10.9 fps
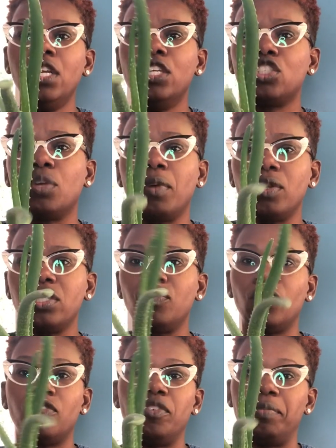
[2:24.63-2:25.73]
So most of
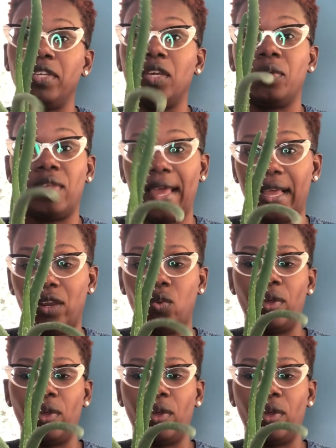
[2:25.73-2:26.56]
you are familiar with aloe,